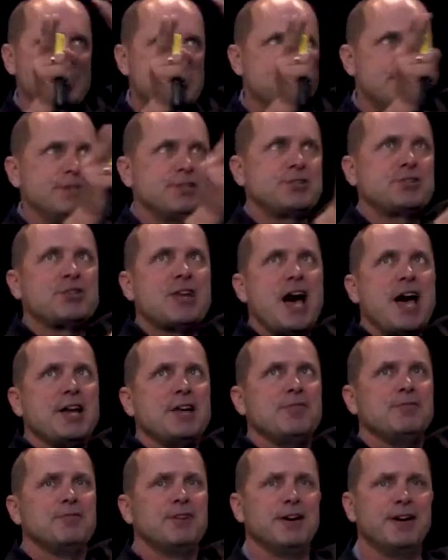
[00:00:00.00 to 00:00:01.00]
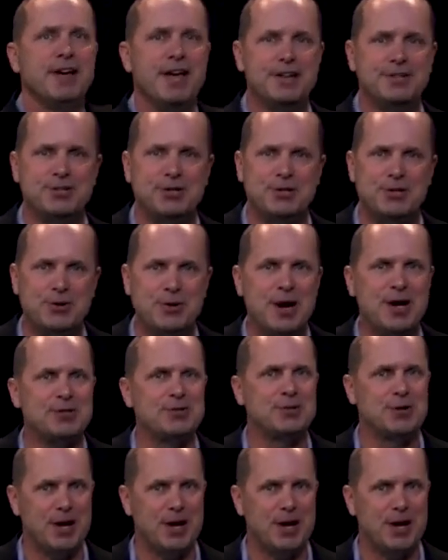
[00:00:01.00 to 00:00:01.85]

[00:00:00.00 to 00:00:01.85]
this side of SC2x,